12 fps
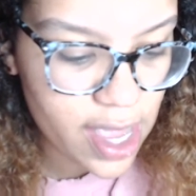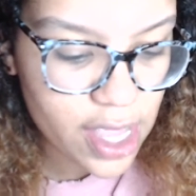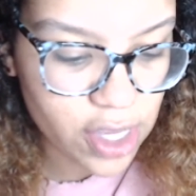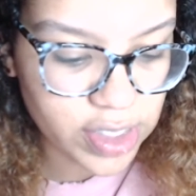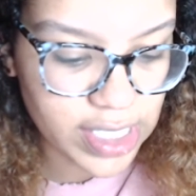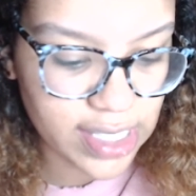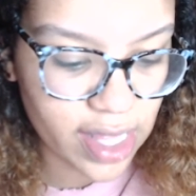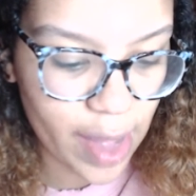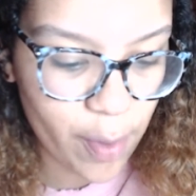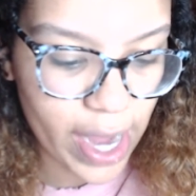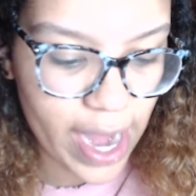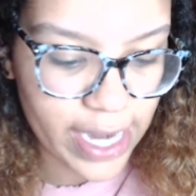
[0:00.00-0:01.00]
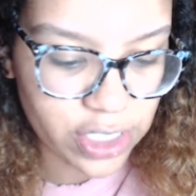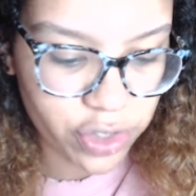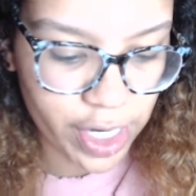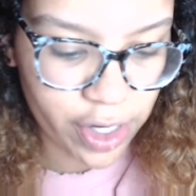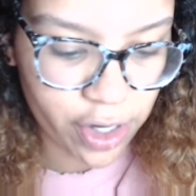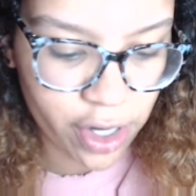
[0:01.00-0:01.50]
Uses a lightweight
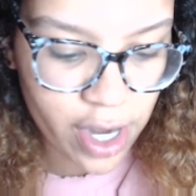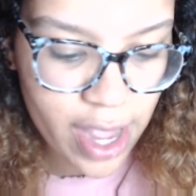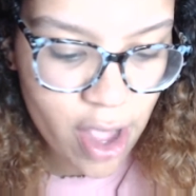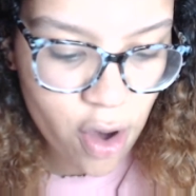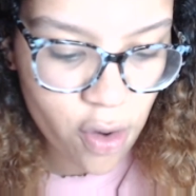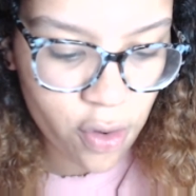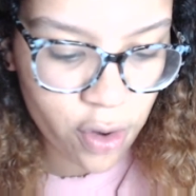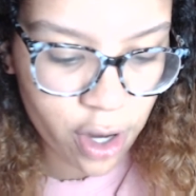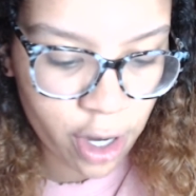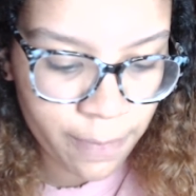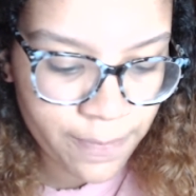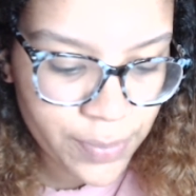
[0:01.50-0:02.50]
hydrator or